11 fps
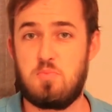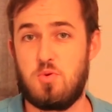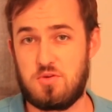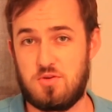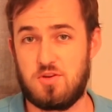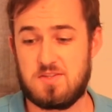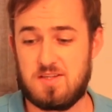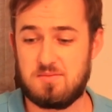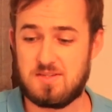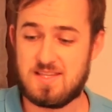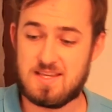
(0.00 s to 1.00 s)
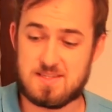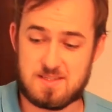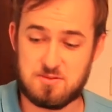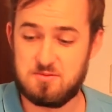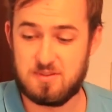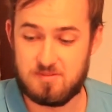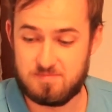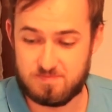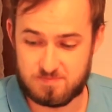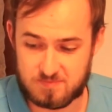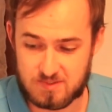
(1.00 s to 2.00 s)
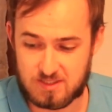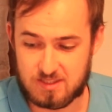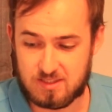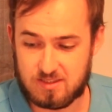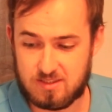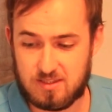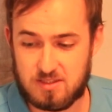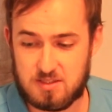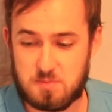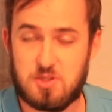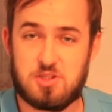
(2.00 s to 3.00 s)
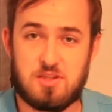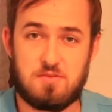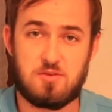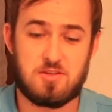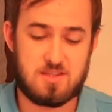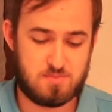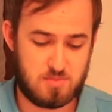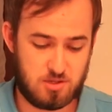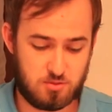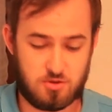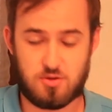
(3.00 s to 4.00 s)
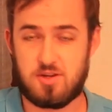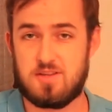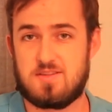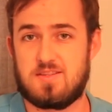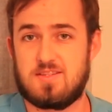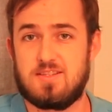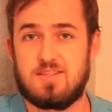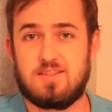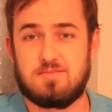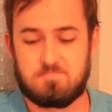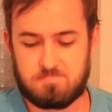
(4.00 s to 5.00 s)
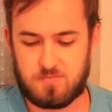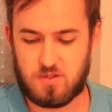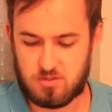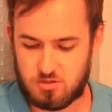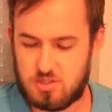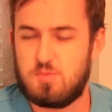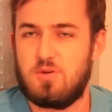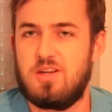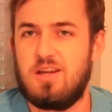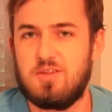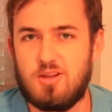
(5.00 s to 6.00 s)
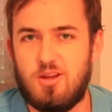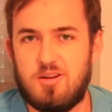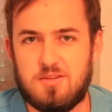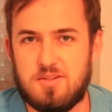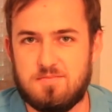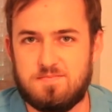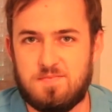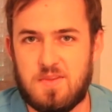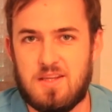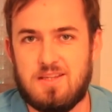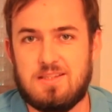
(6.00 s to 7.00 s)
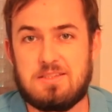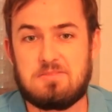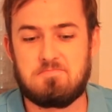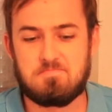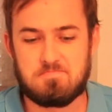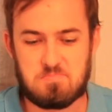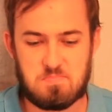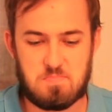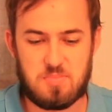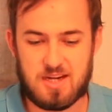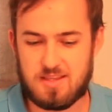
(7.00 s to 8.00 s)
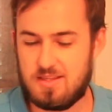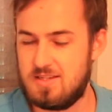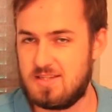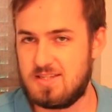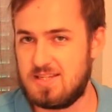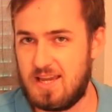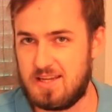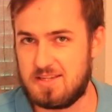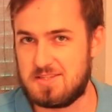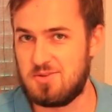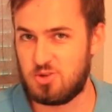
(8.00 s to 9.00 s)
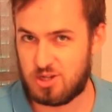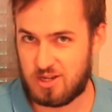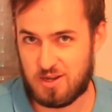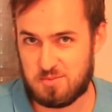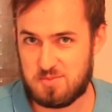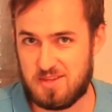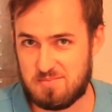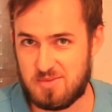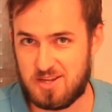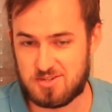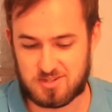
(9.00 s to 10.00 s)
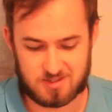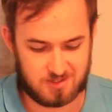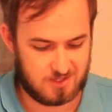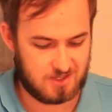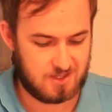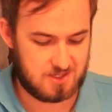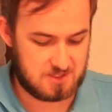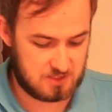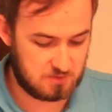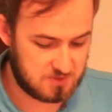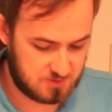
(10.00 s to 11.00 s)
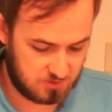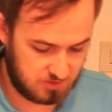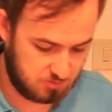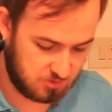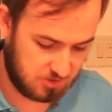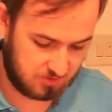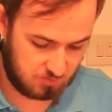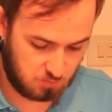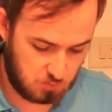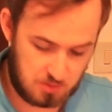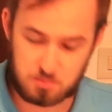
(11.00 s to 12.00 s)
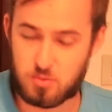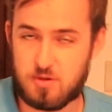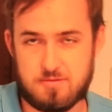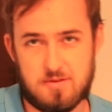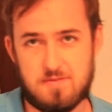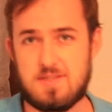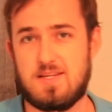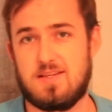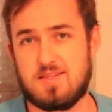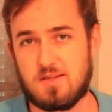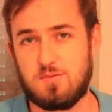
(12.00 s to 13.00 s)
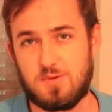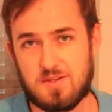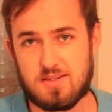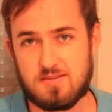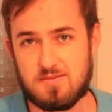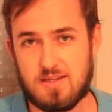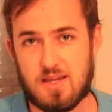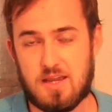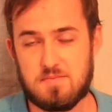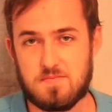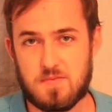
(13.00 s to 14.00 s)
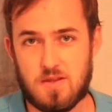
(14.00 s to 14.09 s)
important concept is that silver, especially if you've got these metal coins, you just want to have a lot of it. But at the end of the day, it's not going to help you that much. Silver is only worth 1 point for every 10 silver at the end of the game.